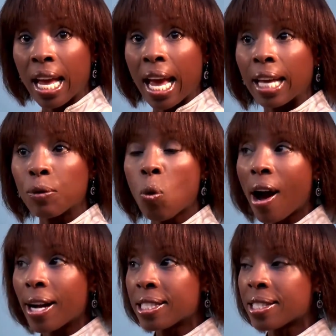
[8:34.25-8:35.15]
and
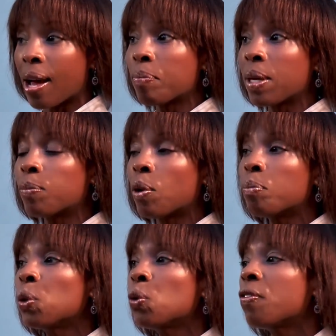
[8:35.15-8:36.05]
why some people
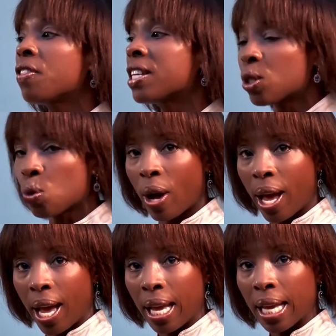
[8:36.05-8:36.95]
move this way.